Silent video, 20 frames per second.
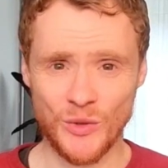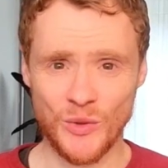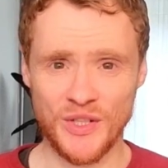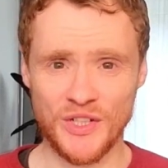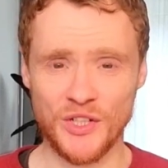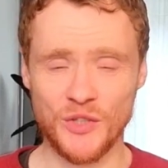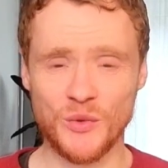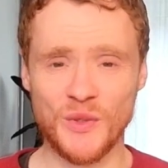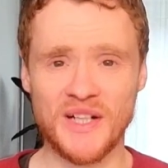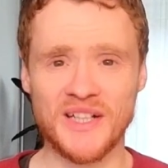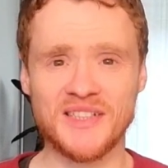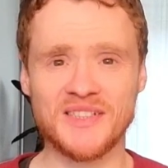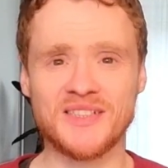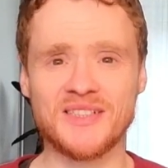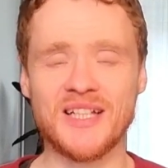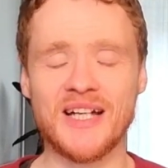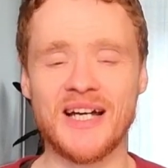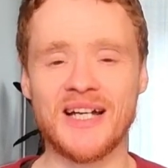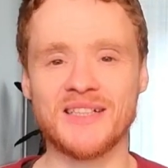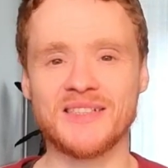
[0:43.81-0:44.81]
When you
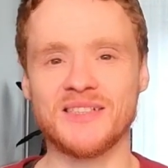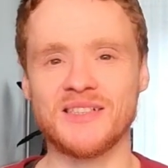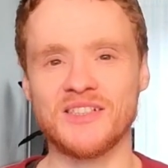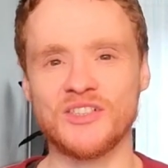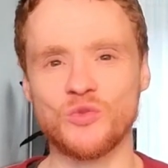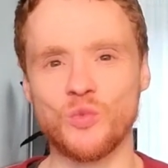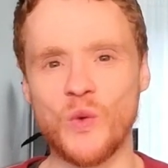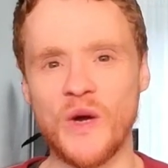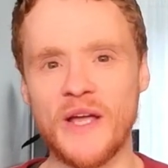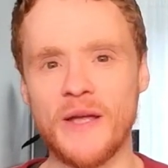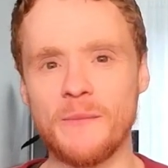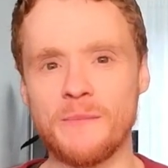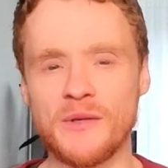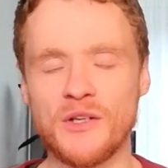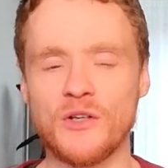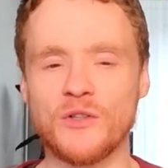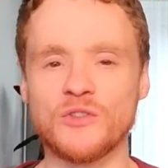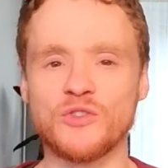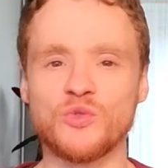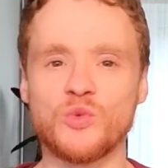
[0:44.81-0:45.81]
raise taxes way
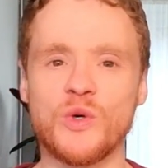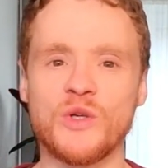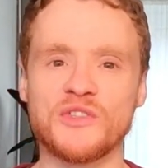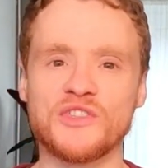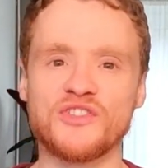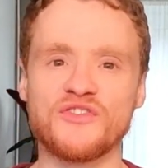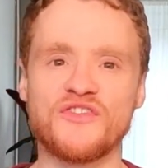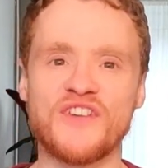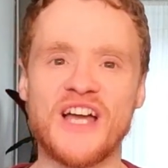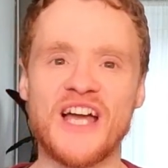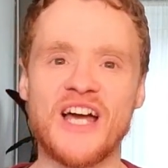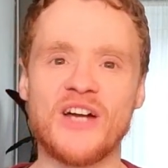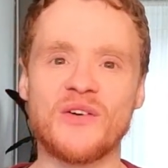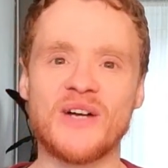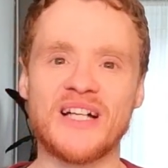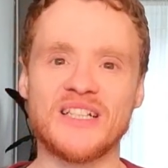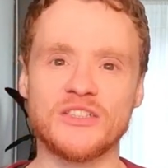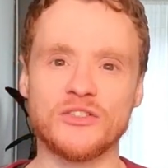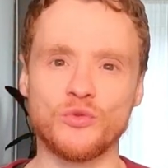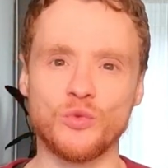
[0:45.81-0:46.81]
beyond what's
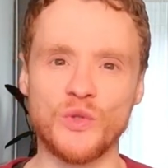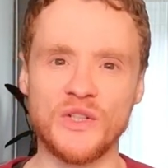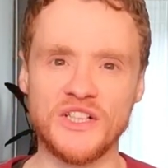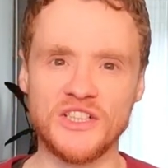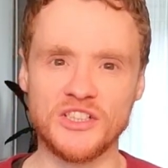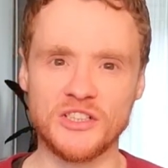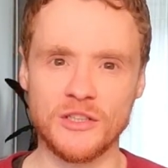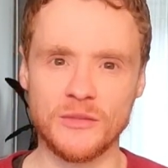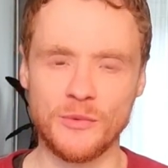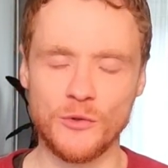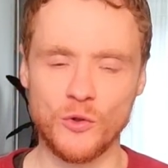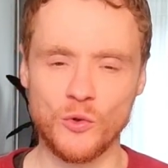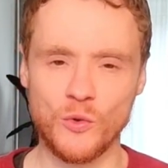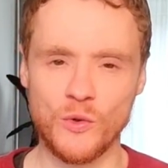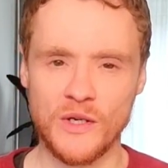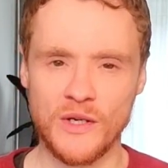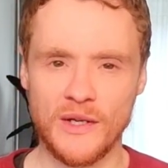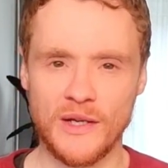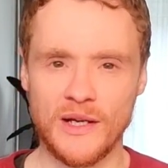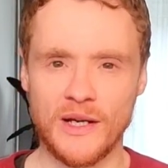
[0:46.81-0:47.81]
fair and
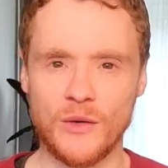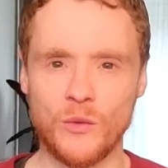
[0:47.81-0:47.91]
reasonable,